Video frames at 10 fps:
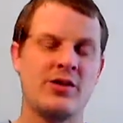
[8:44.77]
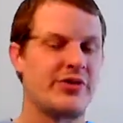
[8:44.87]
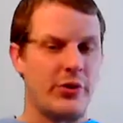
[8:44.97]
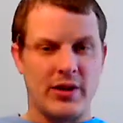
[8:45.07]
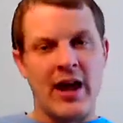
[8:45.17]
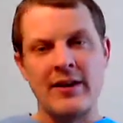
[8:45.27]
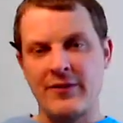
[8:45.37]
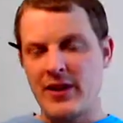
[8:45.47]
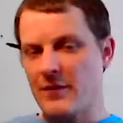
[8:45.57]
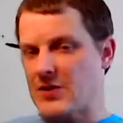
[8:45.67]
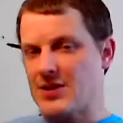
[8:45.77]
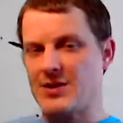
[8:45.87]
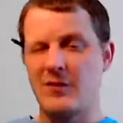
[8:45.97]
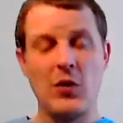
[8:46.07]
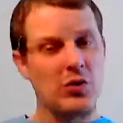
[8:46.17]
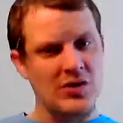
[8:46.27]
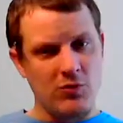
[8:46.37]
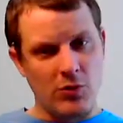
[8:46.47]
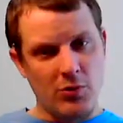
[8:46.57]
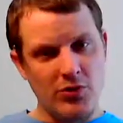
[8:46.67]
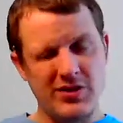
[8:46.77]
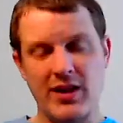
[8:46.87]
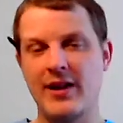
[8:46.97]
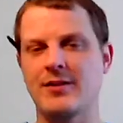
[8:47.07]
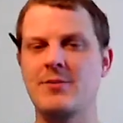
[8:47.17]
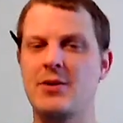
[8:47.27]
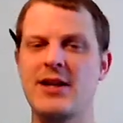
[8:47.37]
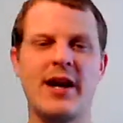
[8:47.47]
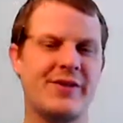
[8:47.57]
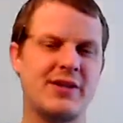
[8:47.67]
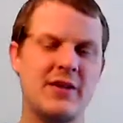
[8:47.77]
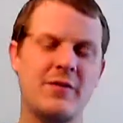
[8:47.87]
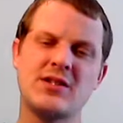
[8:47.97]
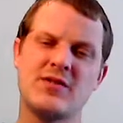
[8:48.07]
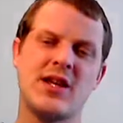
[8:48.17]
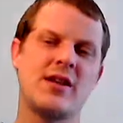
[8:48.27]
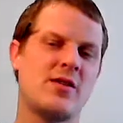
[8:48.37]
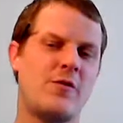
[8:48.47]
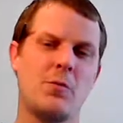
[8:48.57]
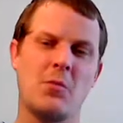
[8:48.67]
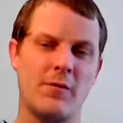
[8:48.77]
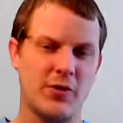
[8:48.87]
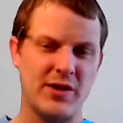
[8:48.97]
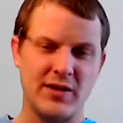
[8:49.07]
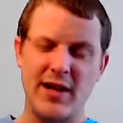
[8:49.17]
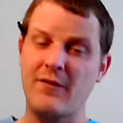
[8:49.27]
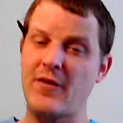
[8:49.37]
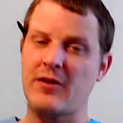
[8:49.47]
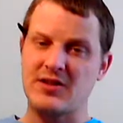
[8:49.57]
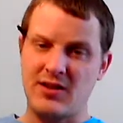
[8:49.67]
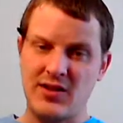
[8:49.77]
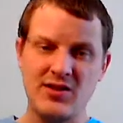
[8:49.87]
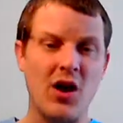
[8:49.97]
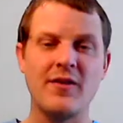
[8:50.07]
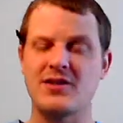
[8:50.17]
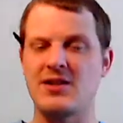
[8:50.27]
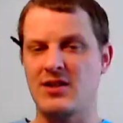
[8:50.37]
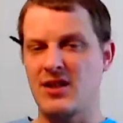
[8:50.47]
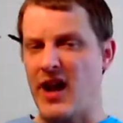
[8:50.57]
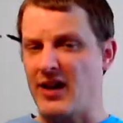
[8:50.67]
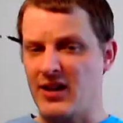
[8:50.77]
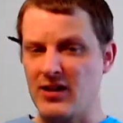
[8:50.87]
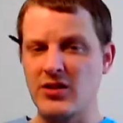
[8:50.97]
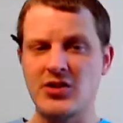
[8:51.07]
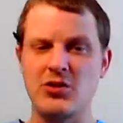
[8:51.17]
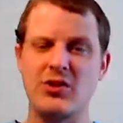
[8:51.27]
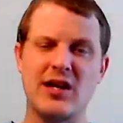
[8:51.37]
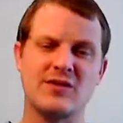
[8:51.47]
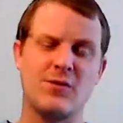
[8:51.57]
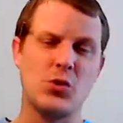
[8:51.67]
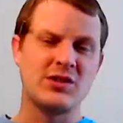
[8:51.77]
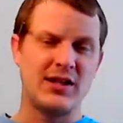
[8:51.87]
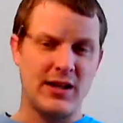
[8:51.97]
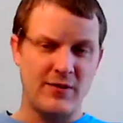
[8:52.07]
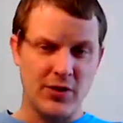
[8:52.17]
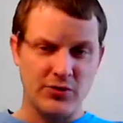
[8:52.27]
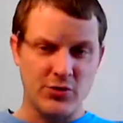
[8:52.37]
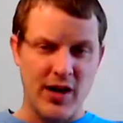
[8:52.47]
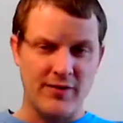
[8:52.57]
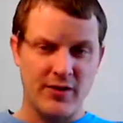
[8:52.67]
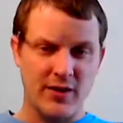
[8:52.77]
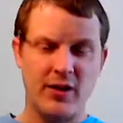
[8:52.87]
So a lot of the emphasis and focus will most likely be on the defensive side of the football for the Atlanta Falcons in this offseason and heading into the 2014 NFL draft.